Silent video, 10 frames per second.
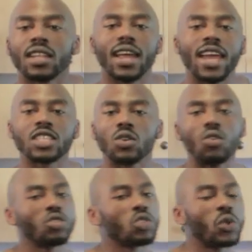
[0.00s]
a nice
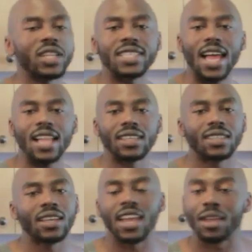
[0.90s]
old green salad.
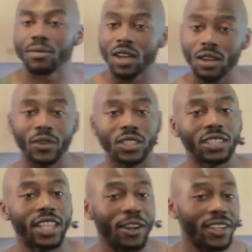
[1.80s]
I am not a
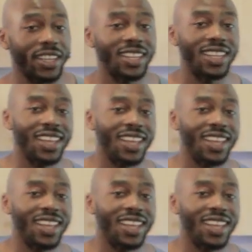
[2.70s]
vegetarian,